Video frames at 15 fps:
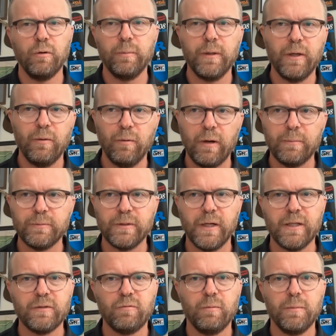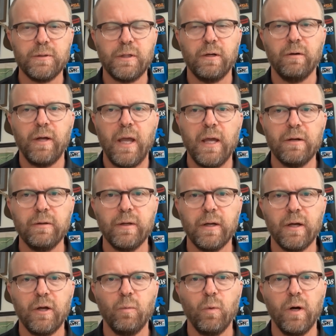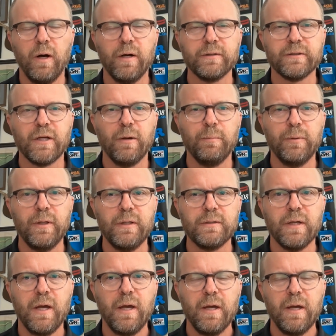many websites for material handling and warehouse companies